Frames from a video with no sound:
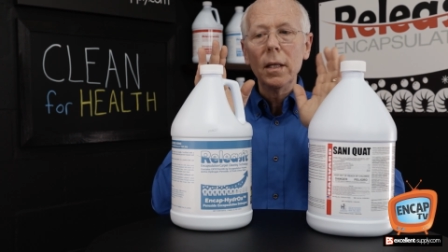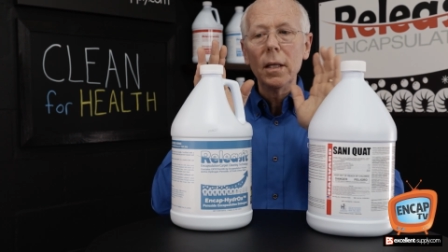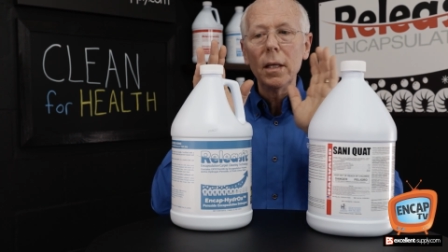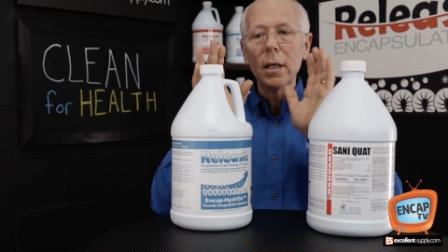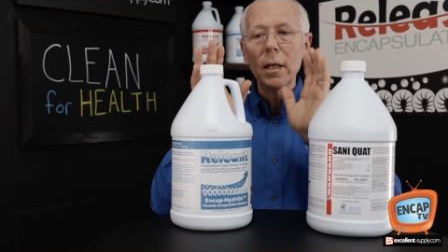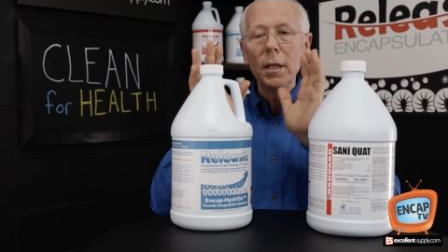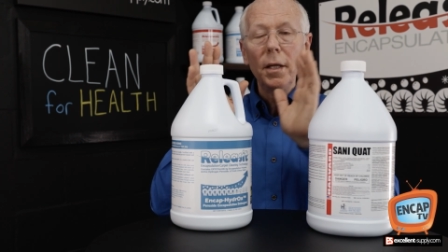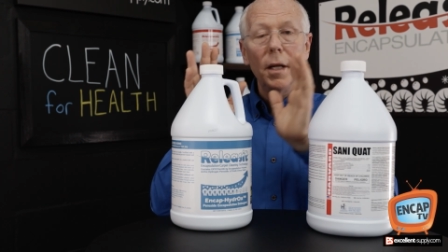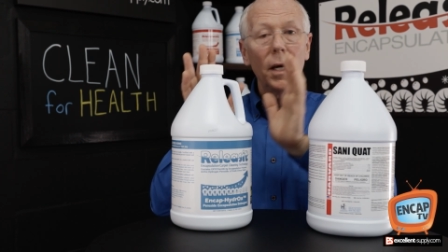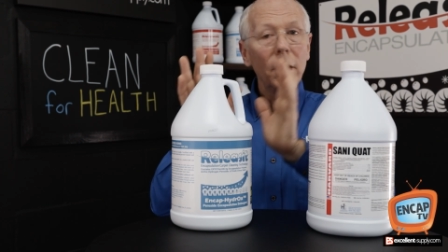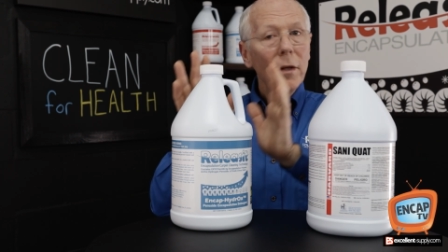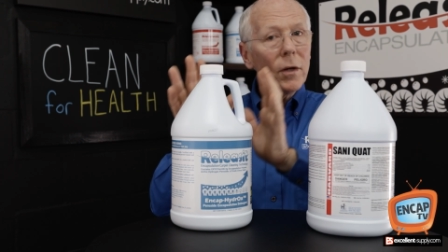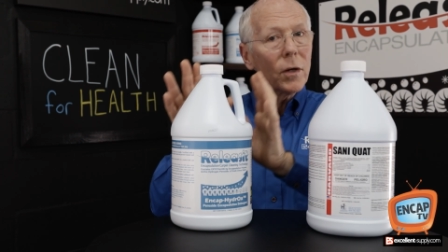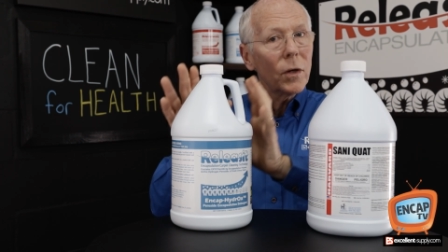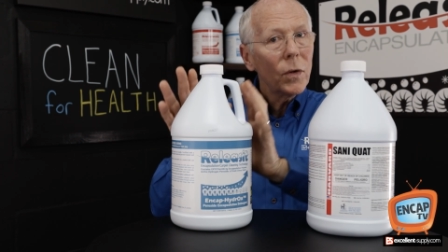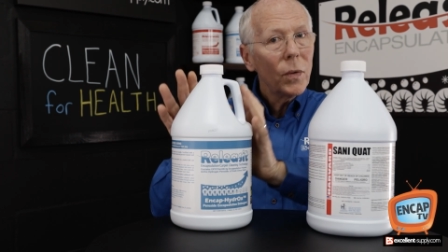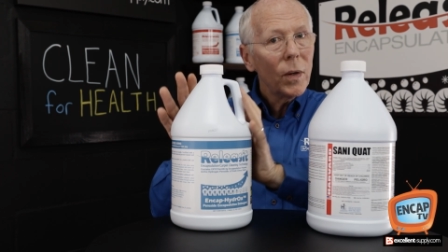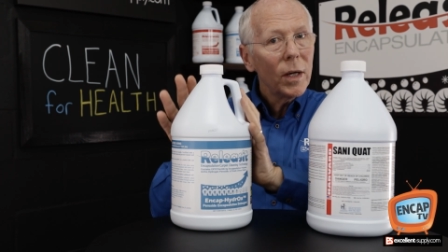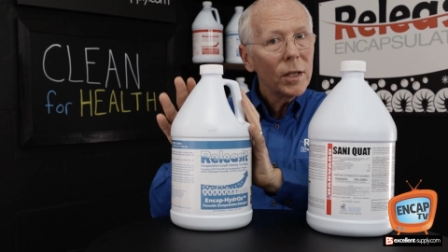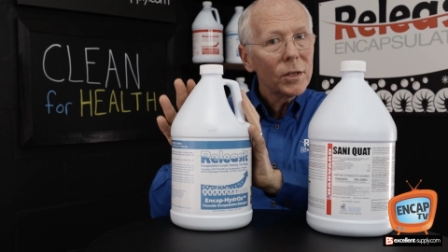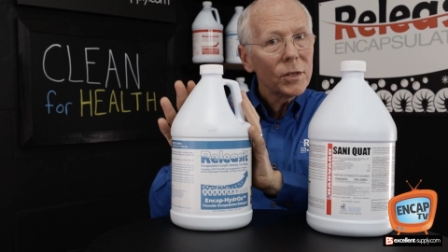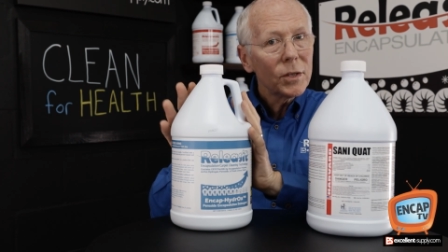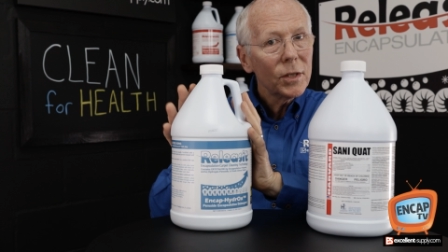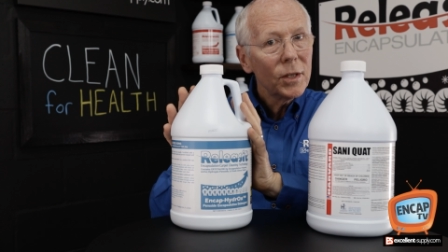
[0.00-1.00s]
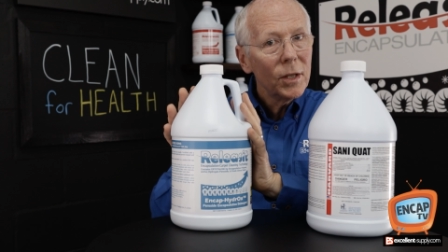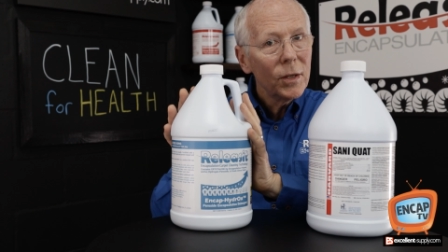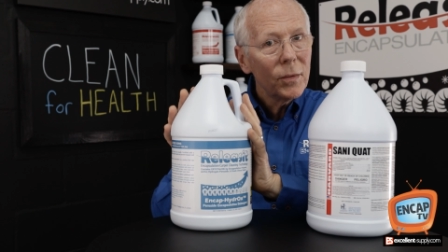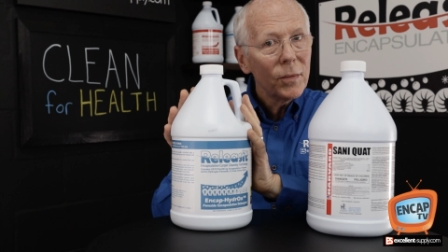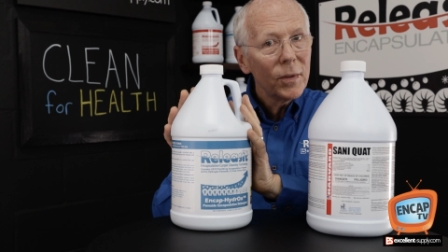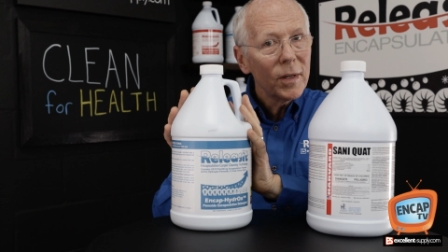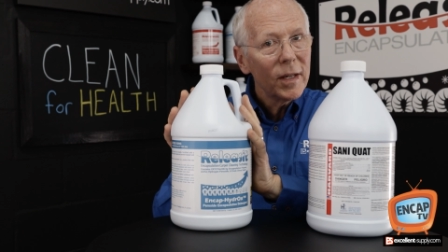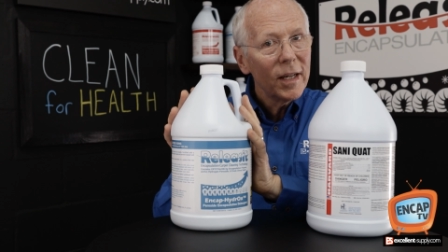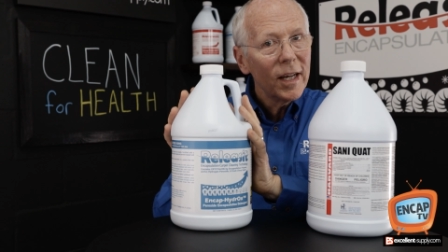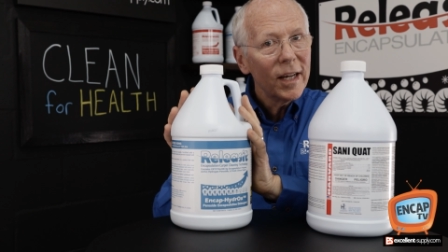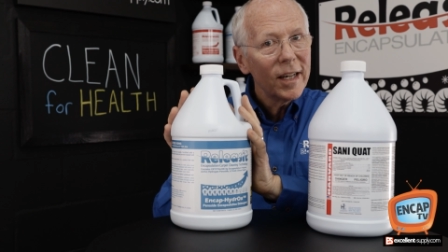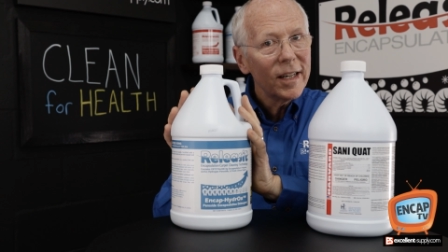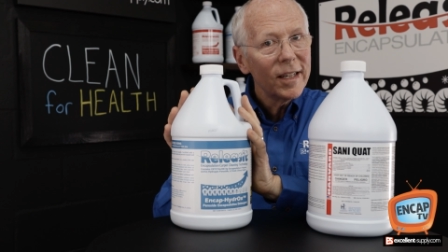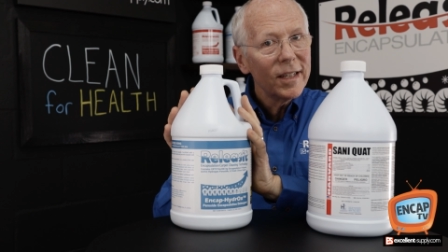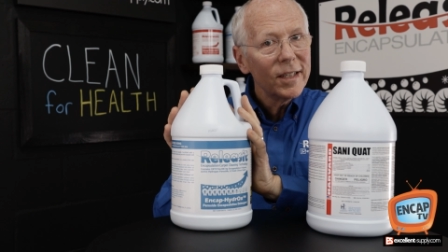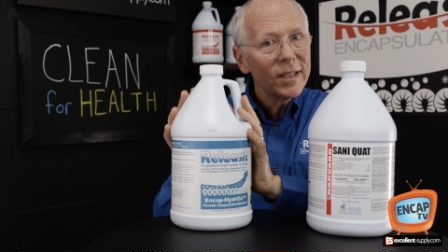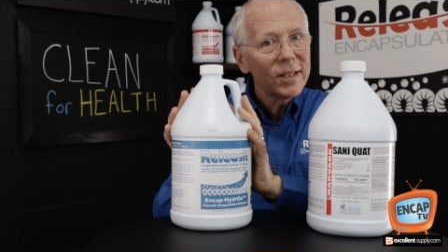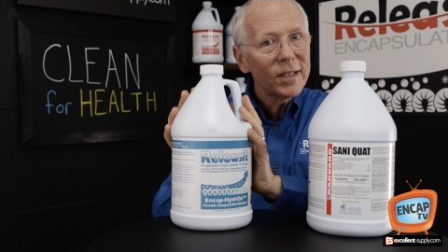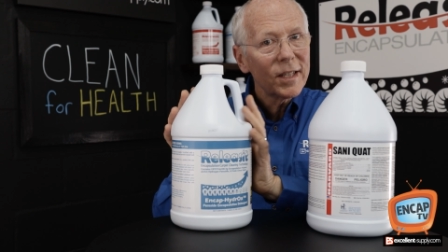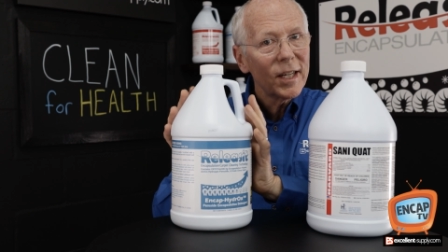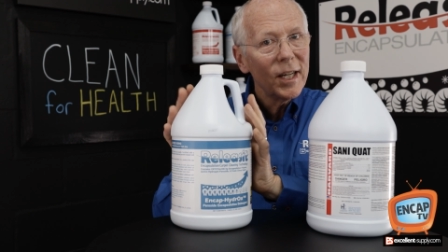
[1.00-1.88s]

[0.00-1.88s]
Another question that we get is,